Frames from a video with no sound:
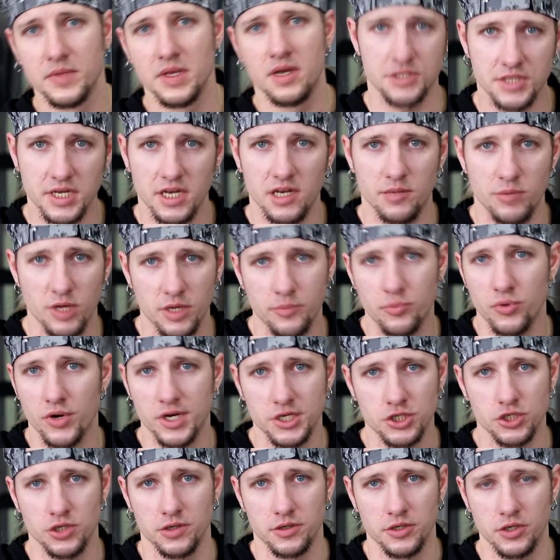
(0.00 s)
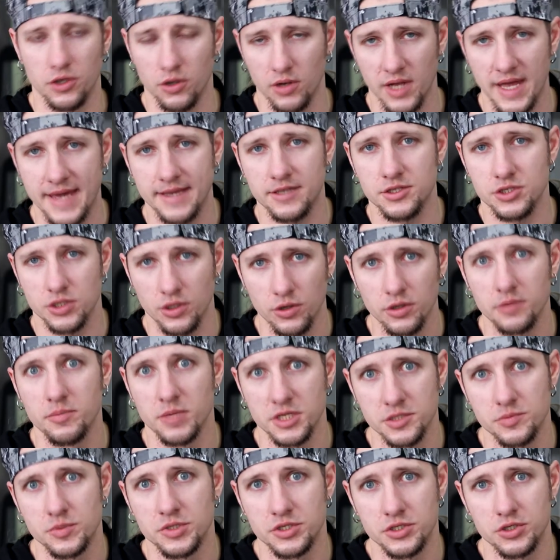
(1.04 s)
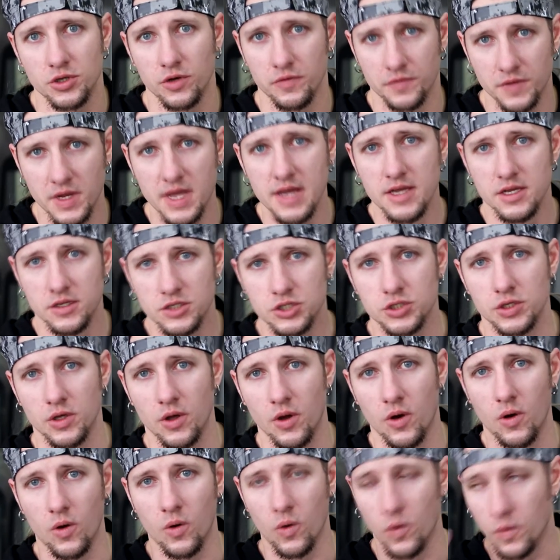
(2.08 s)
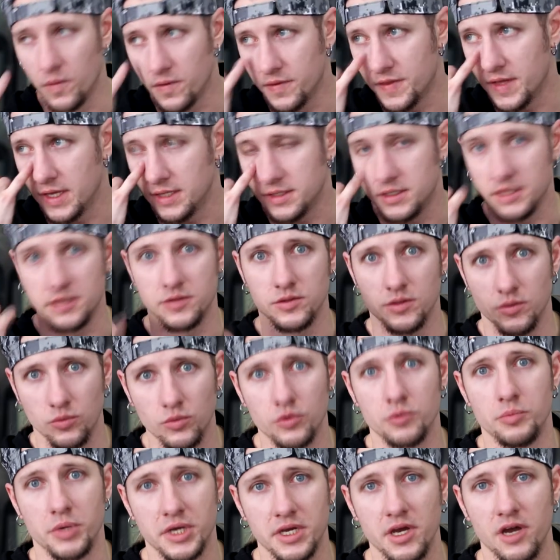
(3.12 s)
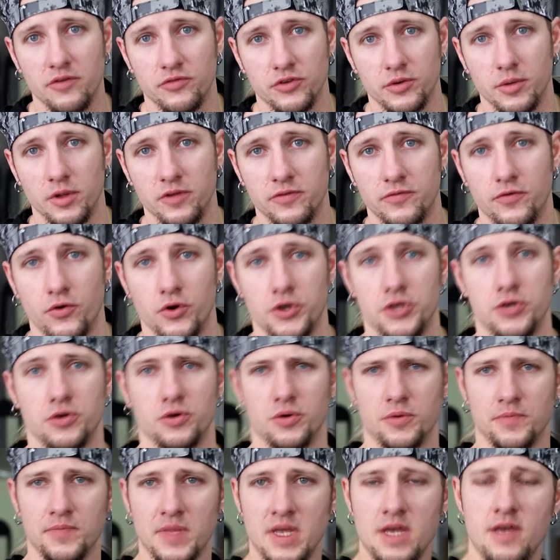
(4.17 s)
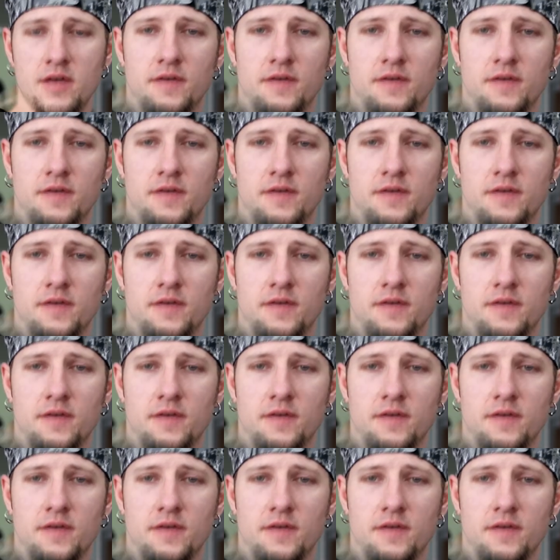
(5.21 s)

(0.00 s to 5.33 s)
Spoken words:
And it's gonna make pressure on your legs, so it must be soft so that it would be comfortable for you.